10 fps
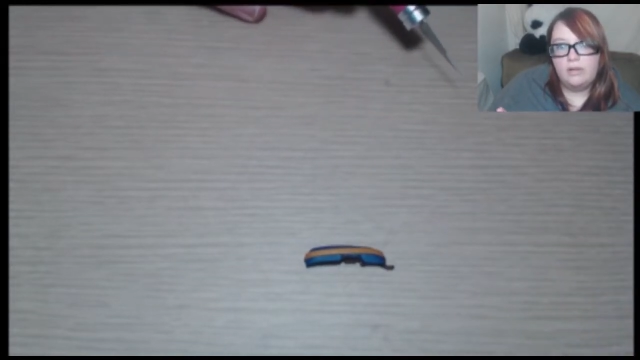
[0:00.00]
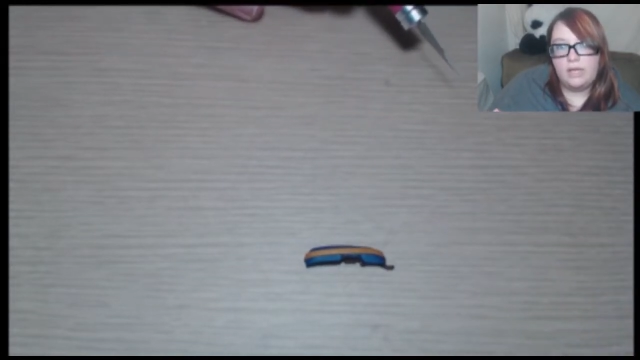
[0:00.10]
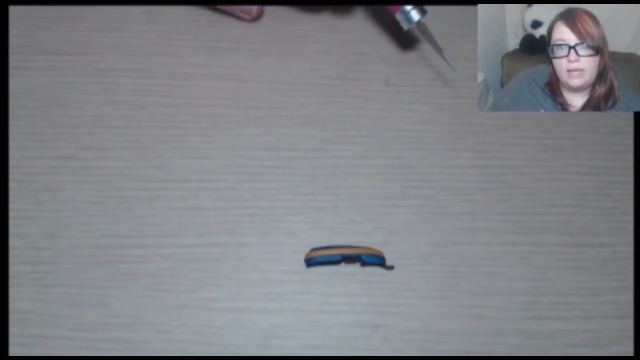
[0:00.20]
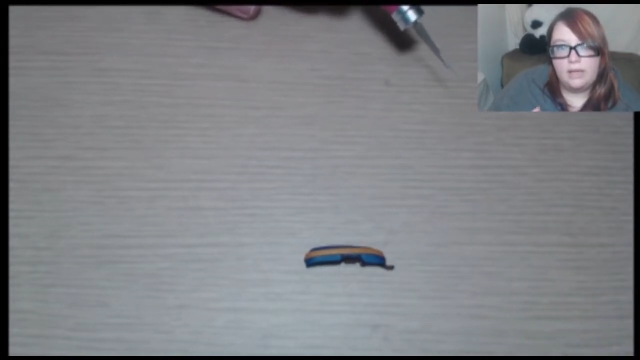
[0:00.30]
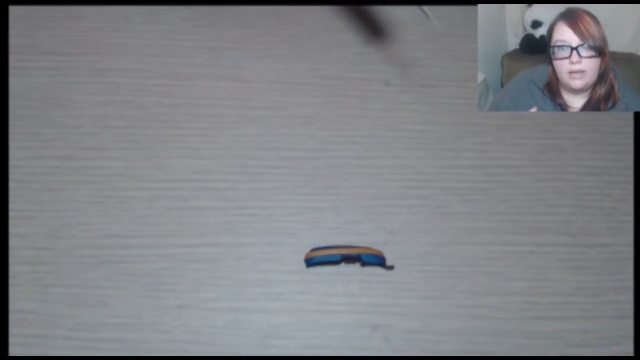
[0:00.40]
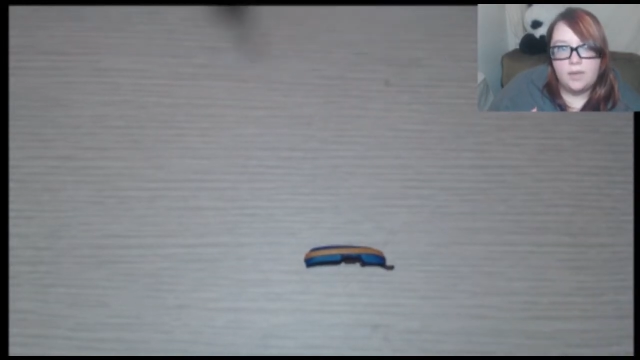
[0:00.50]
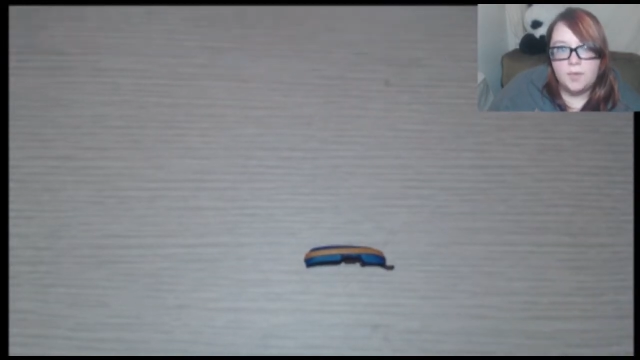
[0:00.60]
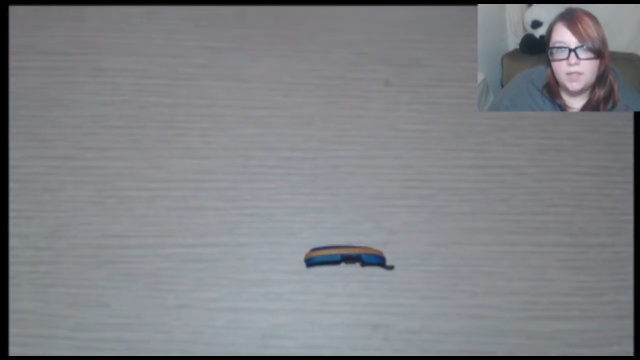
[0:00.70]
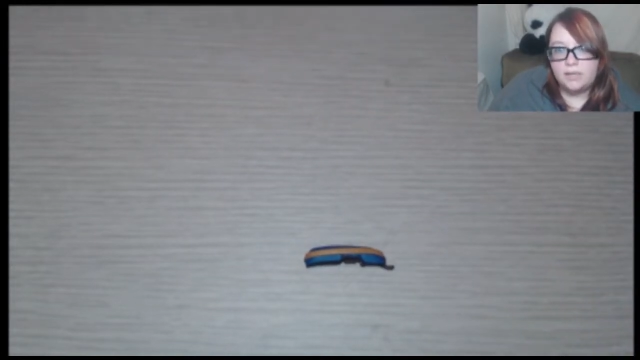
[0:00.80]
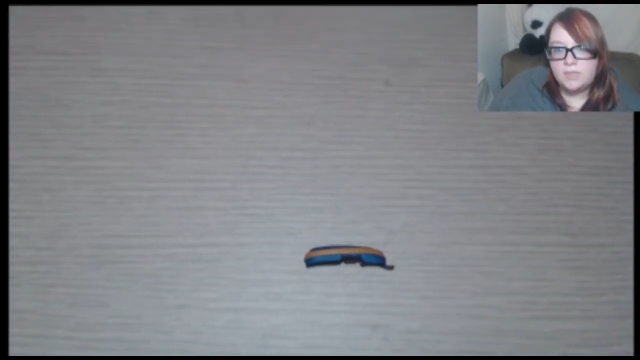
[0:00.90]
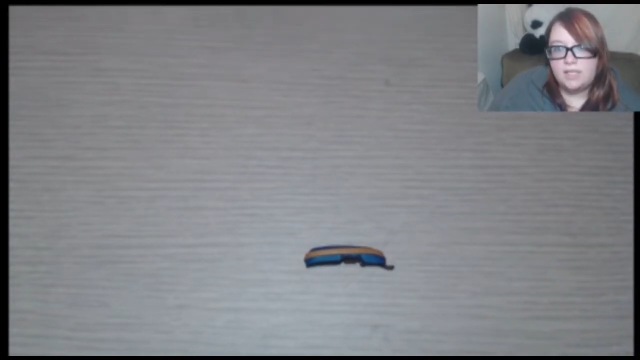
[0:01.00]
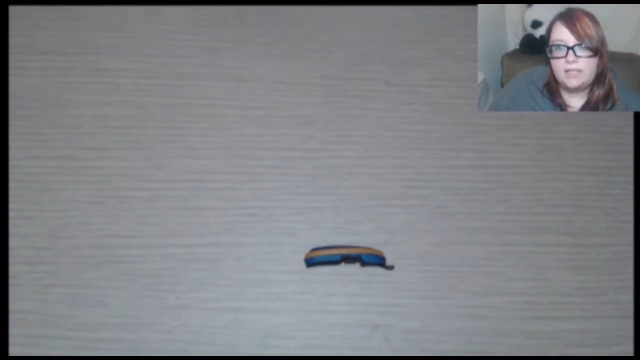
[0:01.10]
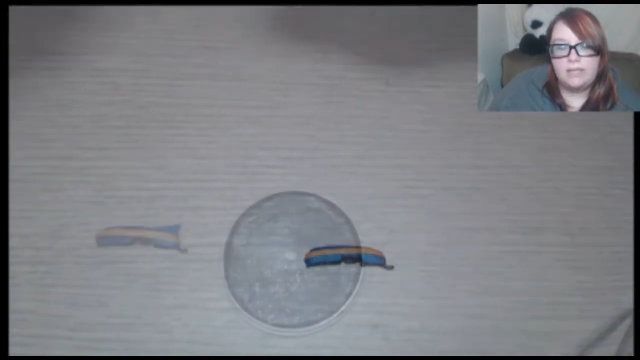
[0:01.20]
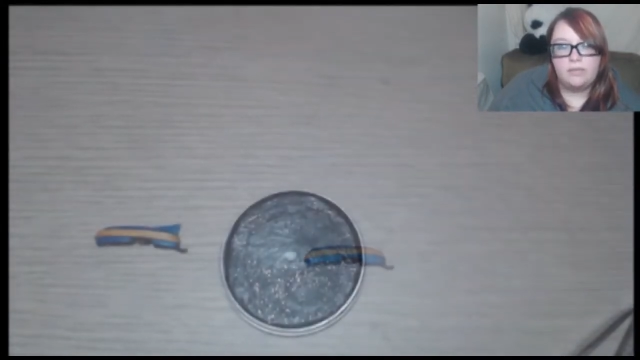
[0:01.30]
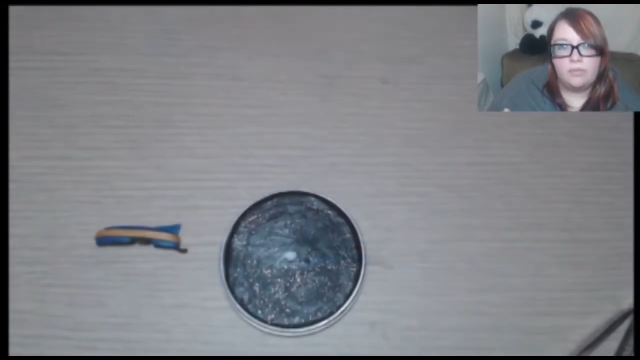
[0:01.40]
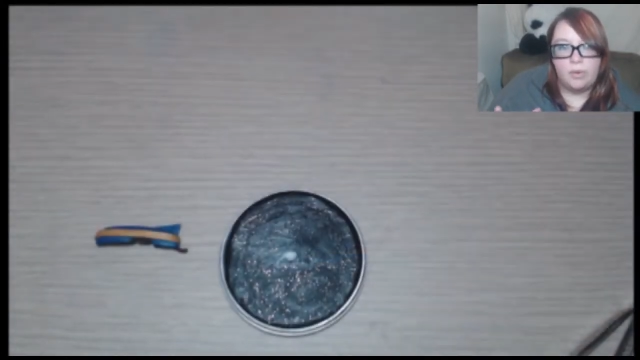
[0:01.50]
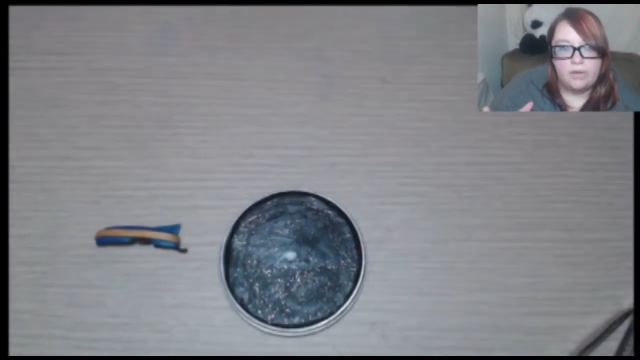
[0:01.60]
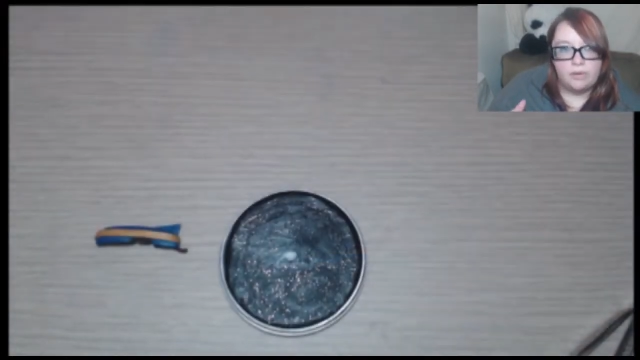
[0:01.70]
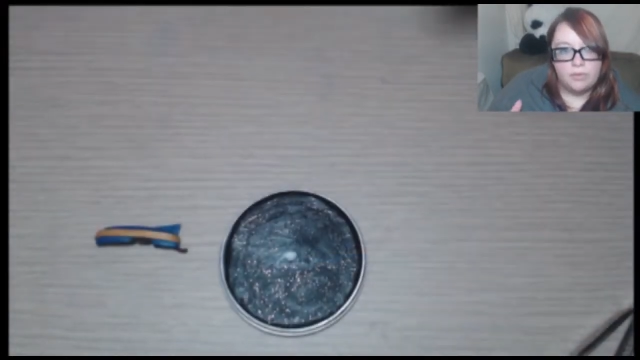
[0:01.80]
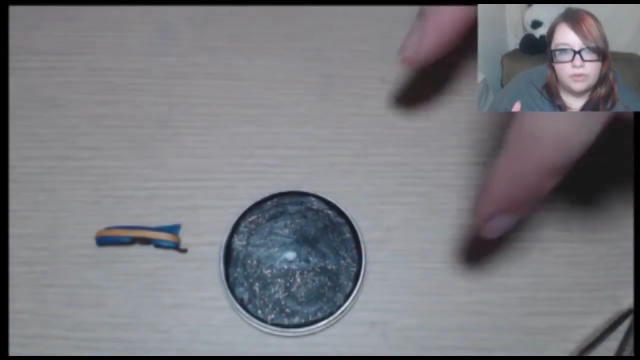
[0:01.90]
like a couple times I did it while
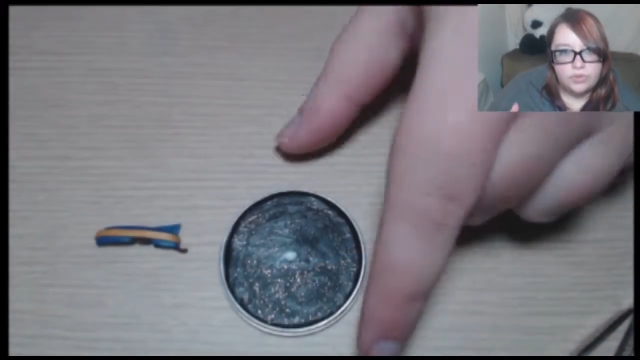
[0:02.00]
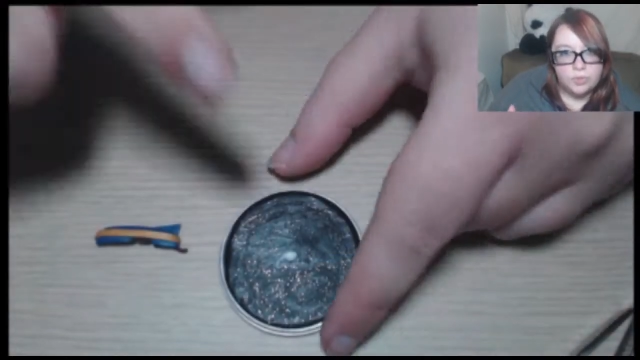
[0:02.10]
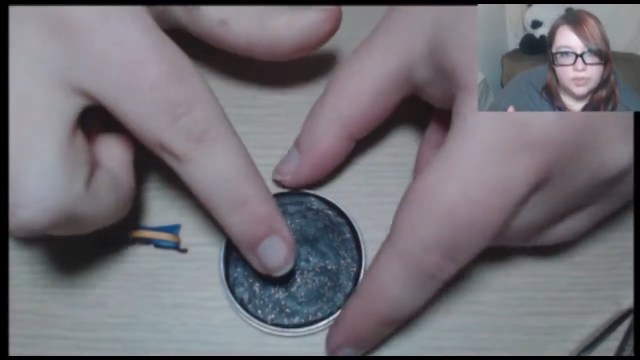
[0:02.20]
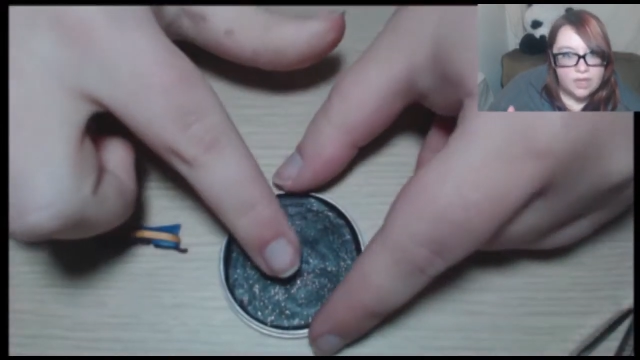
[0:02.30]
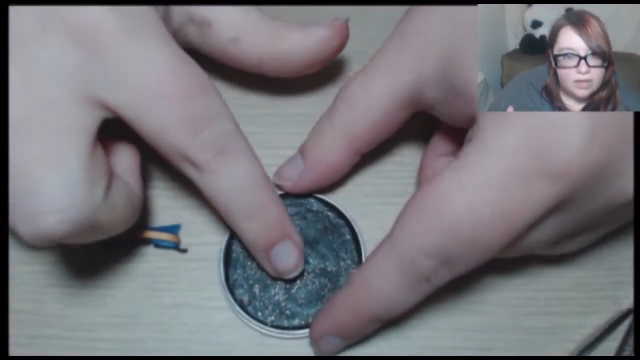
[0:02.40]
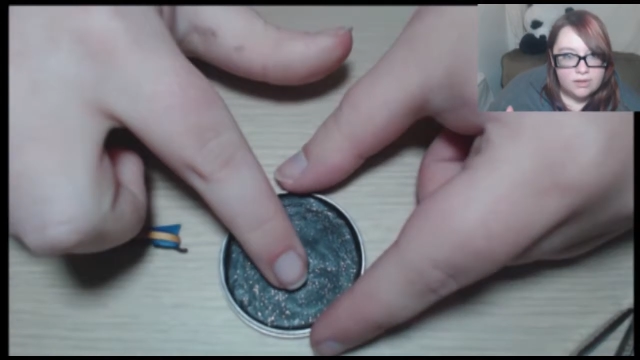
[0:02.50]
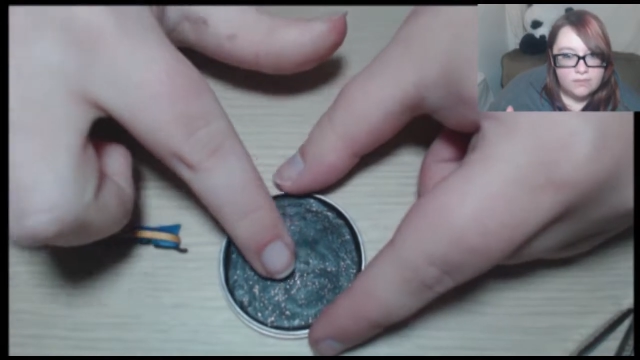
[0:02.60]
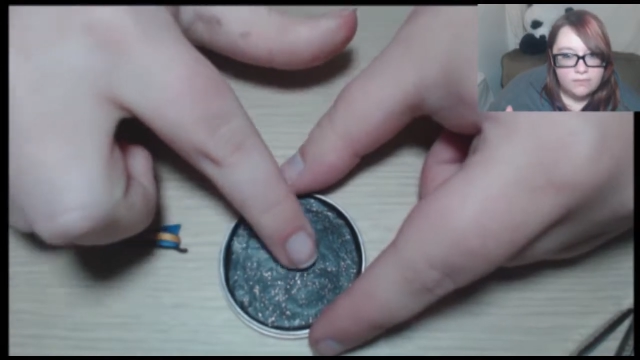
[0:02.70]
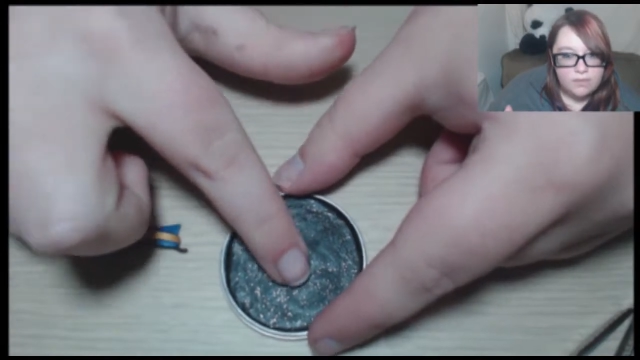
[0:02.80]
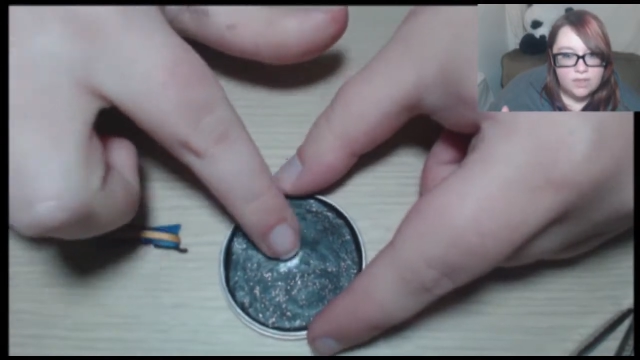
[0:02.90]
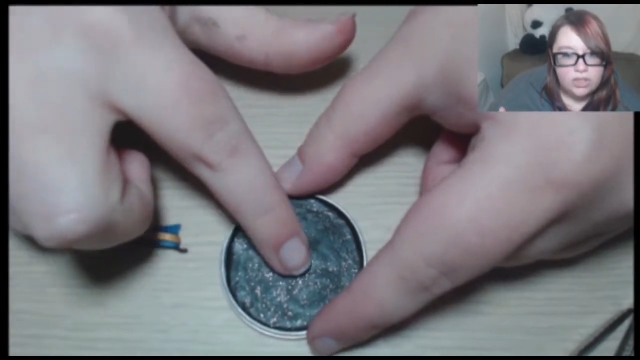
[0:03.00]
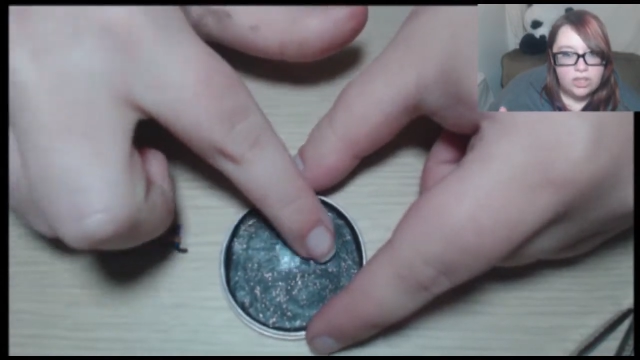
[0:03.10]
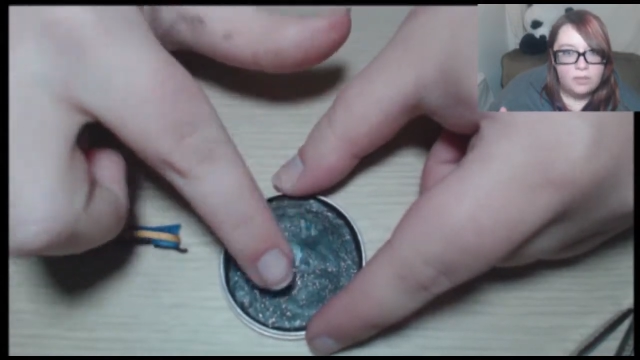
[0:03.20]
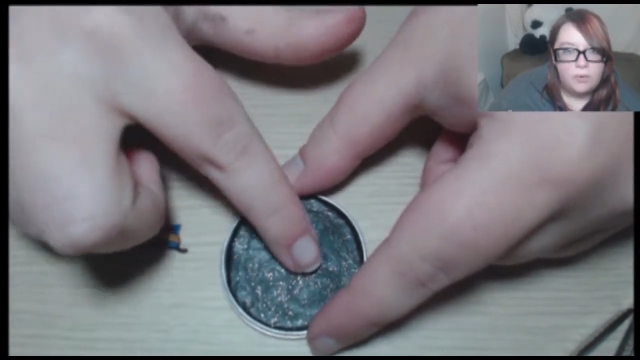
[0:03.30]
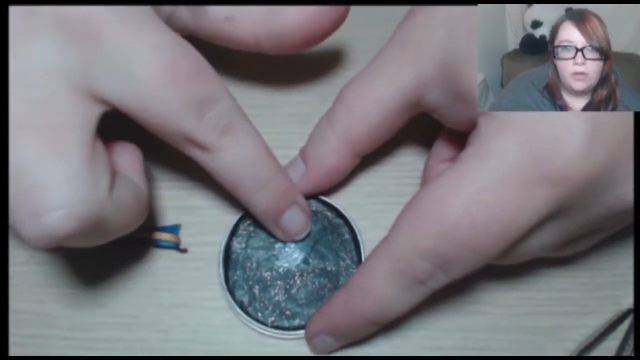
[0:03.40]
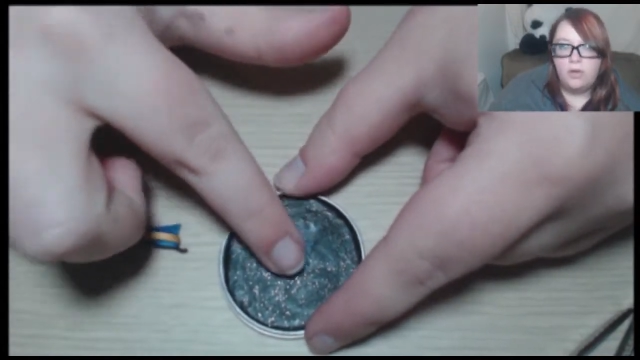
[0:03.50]
the gold strip was on the ship,